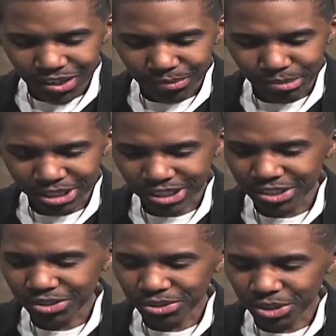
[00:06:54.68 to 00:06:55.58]
my
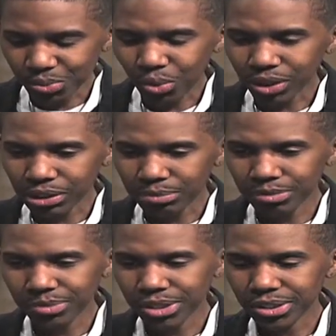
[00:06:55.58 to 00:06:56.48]
sister just walked up
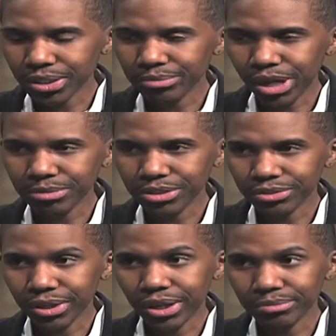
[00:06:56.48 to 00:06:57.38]
to me and said, "Mommy's
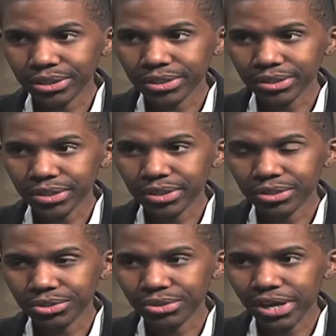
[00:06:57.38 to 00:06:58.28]
crying because she
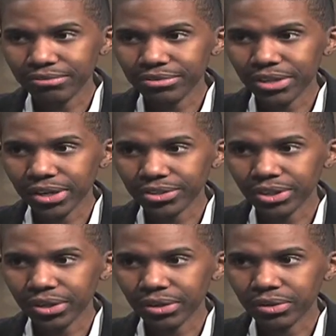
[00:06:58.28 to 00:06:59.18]
thinks you have
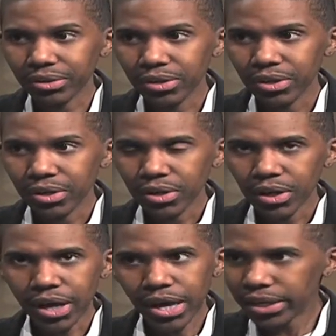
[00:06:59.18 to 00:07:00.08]
VHL."
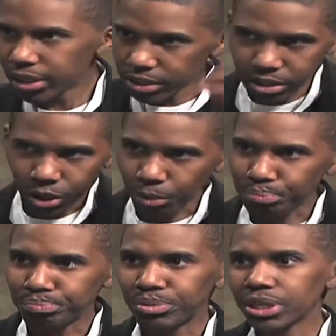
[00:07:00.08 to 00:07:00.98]
Mm-hmm. And you know,
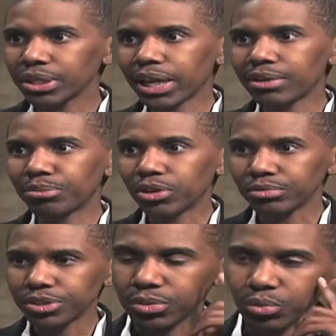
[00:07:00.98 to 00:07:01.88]
big light
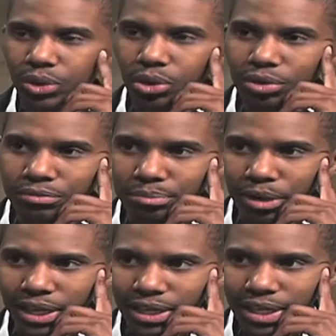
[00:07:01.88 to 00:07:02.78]
bulb went off in
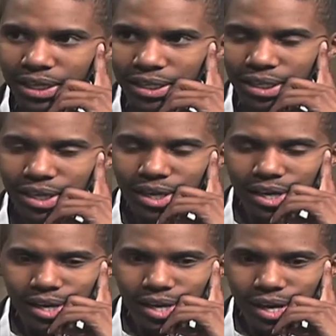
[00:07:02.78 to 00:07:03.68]
my head. Oh, I
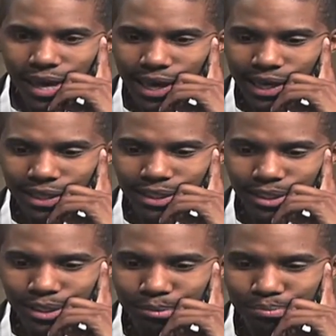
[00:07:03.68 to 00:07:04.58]
see. And
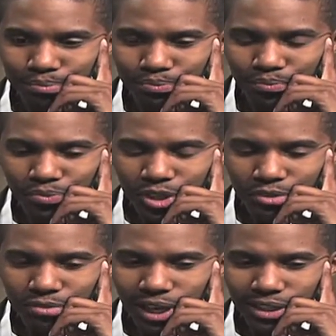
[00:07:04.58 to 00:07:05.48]
um,
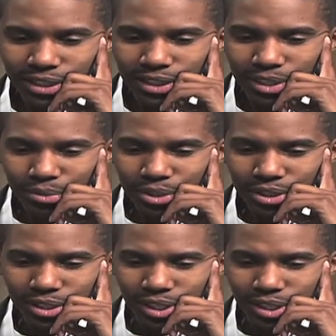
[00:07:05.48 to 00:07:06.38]
finally, it
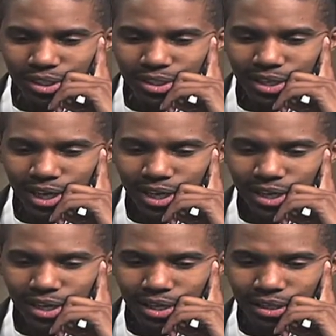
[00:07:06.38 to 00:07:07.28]
was uh, the
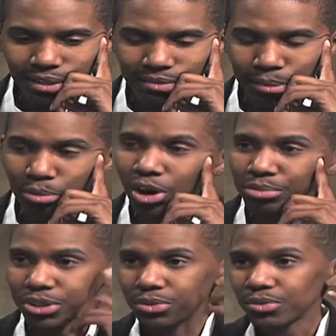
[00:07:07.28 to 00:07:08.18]
day of a
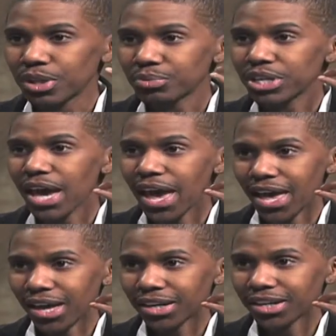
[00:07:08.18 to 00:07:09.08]
barbecue that we
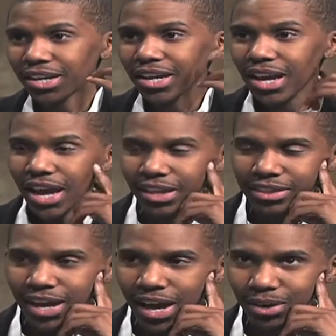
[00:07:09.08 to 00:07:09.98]
had
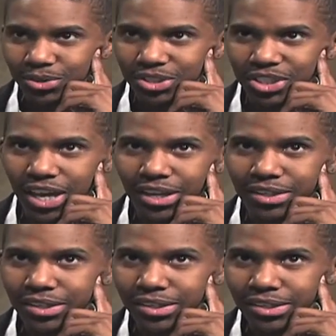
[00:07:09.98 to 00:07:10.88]
at the house.
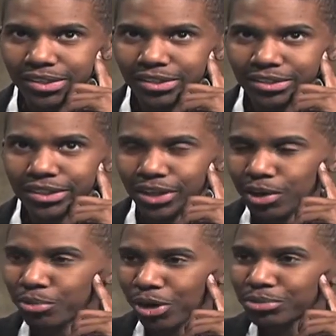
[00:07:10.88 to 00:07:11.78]
And, uh, you know,
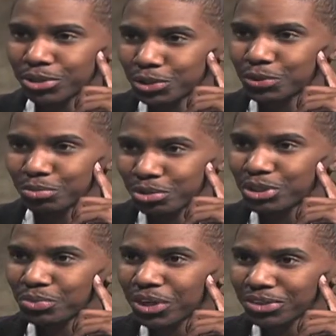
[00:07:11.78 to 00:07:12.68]
our barbecues were
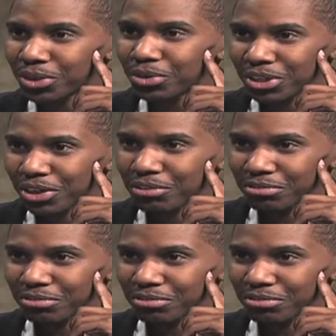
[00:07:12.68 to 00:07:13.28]
pretty well known in our